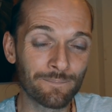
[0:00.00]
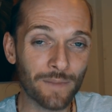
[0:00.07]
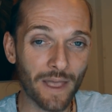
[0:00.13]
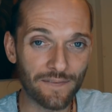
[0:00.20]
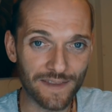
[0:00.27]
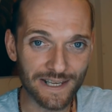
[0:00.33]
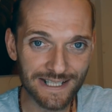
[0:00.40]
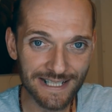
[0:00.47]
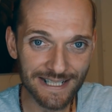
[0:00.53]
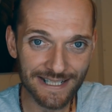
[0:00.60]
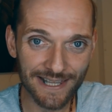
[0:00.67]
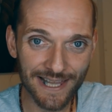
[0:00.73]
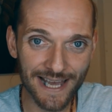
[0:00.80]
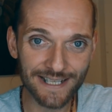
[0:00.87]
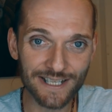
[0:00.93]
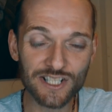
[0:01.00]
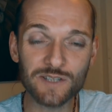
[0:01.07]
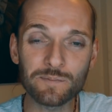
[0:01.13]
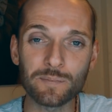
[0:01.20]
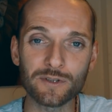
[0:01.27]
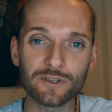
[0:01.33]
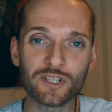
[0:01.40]
And this is then a
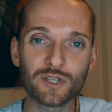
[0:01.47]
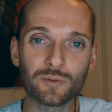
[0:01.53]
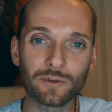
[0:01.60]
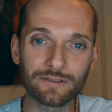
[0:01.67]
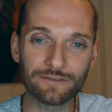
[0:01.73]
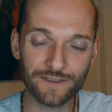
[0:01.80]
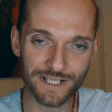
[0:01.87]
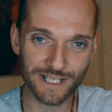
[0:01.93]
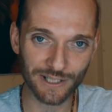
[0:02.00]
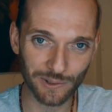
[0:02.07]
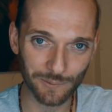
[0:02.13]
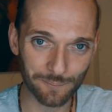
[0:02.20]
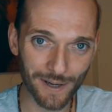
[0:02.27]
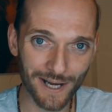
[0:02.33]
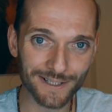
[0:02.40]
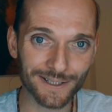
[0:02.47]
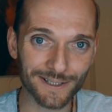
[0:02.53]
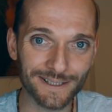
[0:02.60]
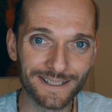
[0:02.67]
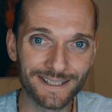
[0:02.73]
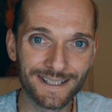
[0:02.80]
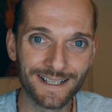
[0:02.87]
spiritual physical battle,
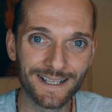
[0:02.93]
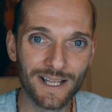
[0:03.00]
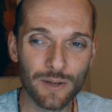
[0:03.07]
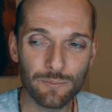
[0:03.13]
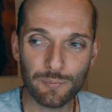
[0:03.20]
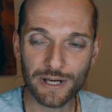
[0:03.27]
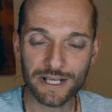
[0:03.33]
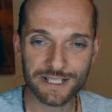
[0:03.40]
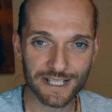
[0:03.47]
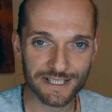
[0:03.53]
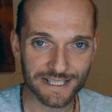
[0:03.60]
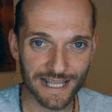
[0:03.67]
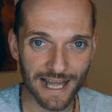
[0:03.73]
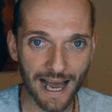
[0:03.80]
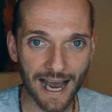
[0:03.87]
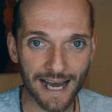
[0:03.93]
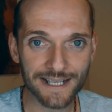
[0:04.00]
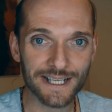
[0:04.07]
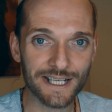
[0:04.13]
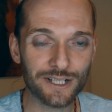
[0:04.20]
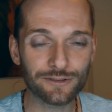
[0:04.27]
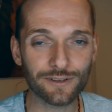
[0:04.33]
because it's the
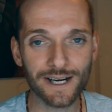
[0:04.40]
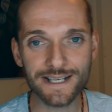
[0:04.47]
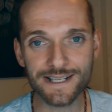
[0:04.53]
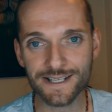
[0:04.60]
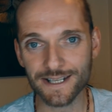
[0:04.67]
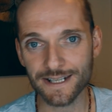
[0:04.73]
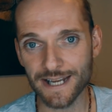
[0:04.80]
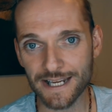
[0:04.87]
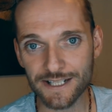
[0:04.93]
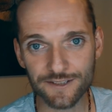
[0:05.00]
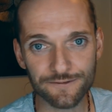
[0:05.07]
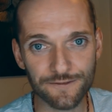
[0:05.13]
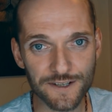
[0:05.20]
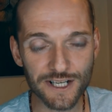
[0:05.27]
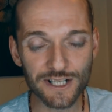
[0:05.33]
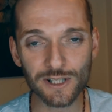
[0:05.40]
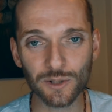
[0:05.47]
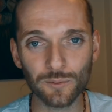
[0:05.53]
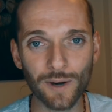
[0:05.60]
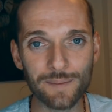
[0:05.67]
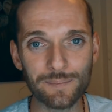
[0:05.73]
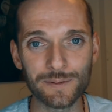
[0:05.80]
Antichrist and his physical
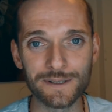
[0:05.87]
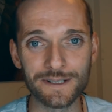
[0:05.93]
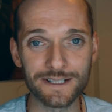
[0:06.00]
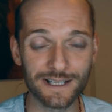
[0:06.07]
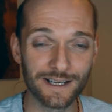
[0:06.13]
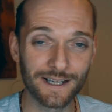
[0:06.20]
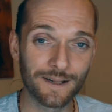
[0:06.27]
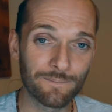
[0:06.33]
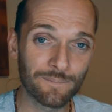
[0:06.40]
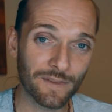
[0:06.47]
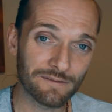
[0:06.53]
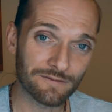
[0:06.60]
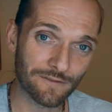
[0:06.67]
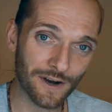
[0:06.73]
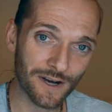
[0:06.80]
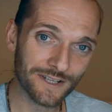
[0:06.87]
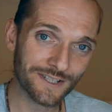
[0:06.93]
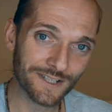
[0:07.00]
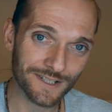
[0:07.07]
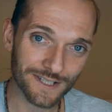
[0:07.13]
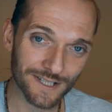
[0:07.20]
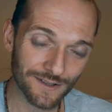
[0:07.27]
weapons
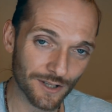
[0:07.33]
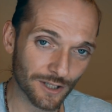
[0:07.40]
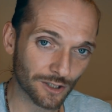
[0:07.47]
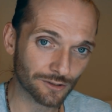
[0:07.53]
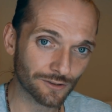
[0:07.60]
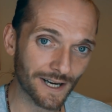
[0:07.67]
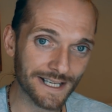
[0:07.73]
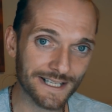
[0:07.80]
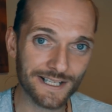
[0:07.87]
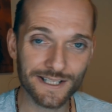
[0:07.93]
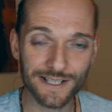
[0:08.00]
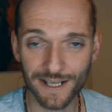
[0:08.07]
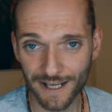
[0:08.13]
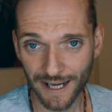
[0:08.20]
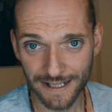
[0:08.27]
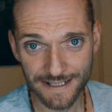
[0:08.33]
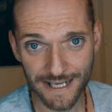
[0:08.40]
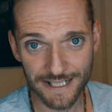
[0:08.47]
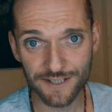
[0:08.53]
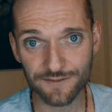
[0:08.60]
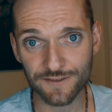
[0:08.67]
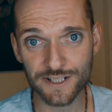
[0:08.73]
versus the Christ and
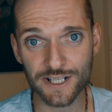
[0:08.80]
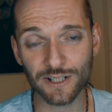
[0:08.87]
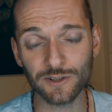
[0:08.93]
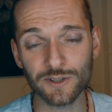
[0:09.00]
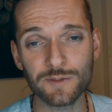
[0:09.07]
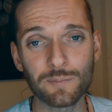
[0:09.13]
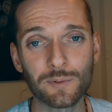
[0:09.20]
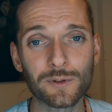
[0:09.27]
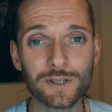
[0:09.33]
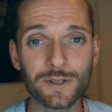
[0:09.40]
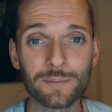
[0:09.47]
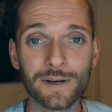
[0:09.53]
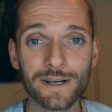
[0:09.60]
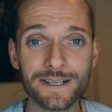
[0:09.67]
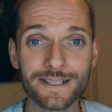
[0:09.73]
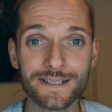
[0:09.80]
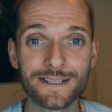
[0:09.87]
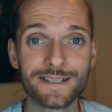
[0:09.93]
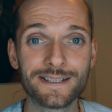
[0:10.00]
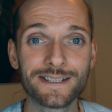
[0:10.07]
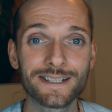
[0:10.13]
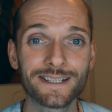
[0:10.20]
his physical
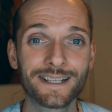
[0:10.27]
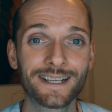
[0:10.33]
spokespersons.